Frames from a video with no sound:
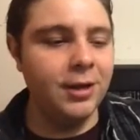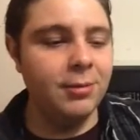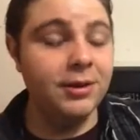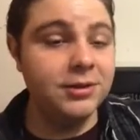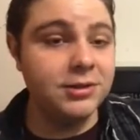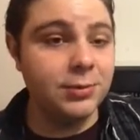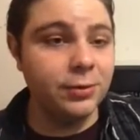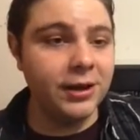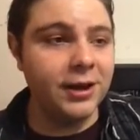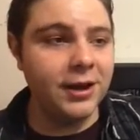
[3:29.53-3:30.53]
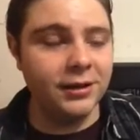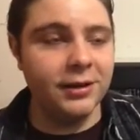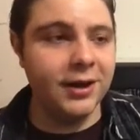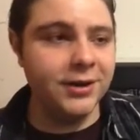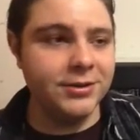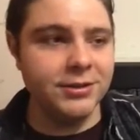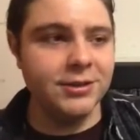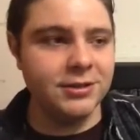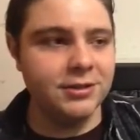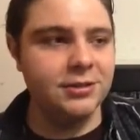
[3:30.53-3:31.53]
But in the same way, it kind of does,
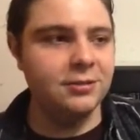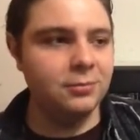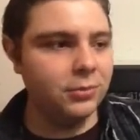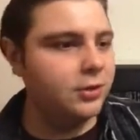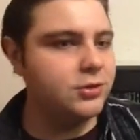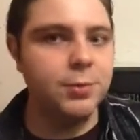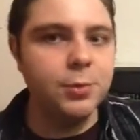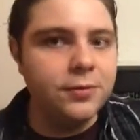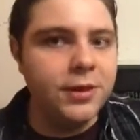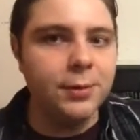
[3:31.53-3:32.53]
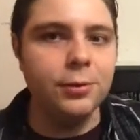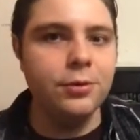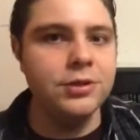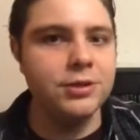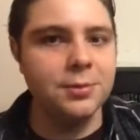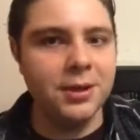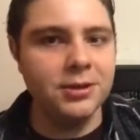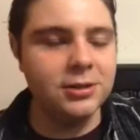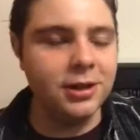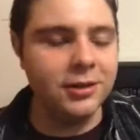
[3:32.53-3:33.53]
because it's a movie that moves at the
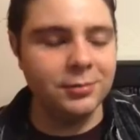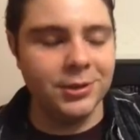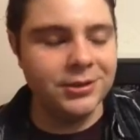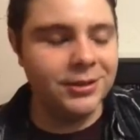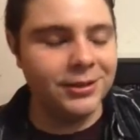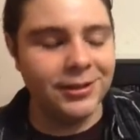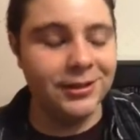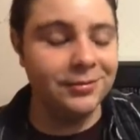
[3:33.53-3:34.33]
pace of life, basically.